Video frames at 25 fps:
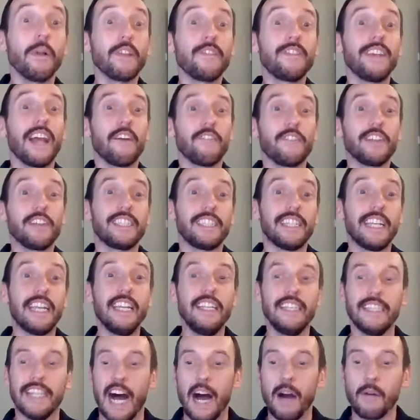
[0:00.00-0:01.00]
Well, have you
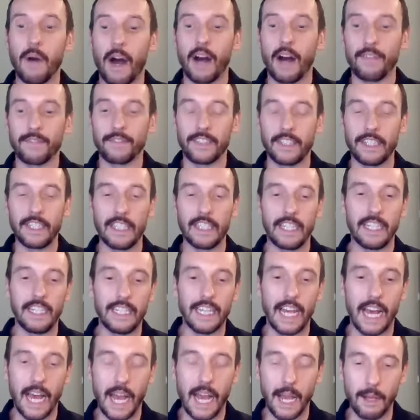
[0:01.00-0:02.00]
seen now after
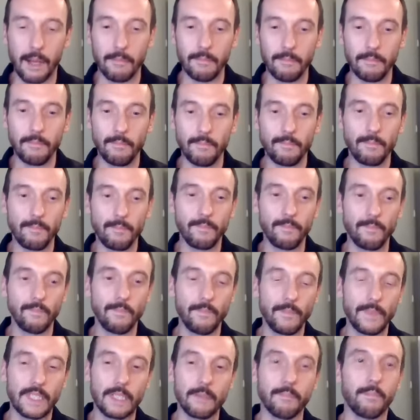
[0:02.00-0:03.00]
the
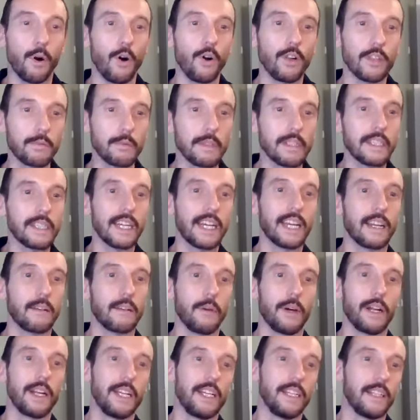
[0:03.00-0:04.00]
Baldwin
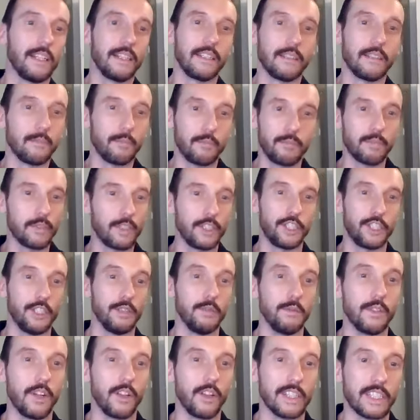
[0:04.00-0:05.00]
thing where he
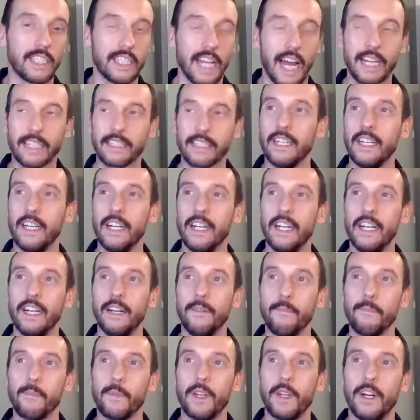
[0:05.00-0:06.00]
assumed that
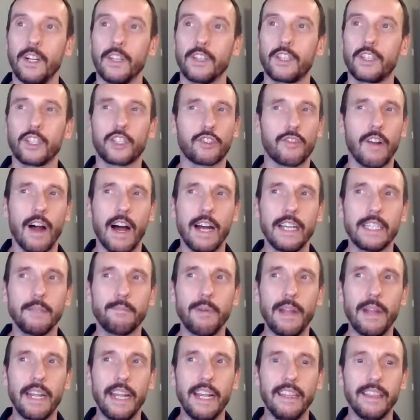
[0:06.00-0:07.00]
they're trying
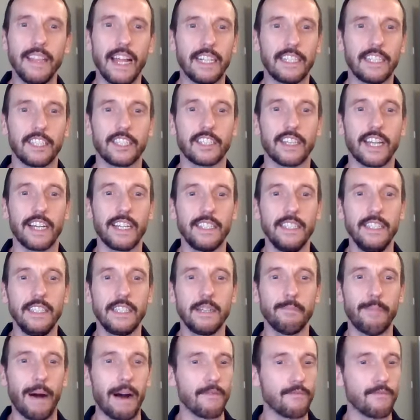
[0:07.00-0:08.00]
to bring in
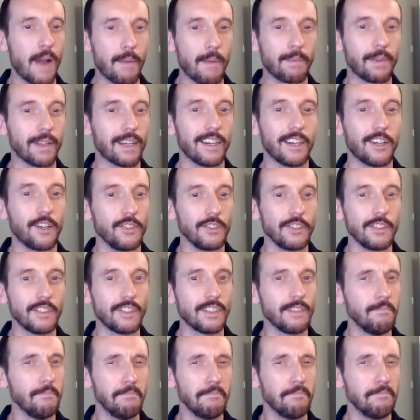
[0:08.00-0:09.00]
legislation to ban replica
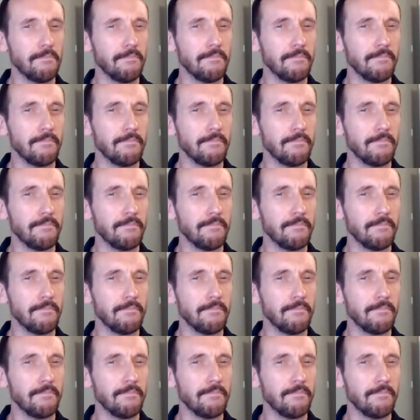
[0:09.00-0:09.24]
guns?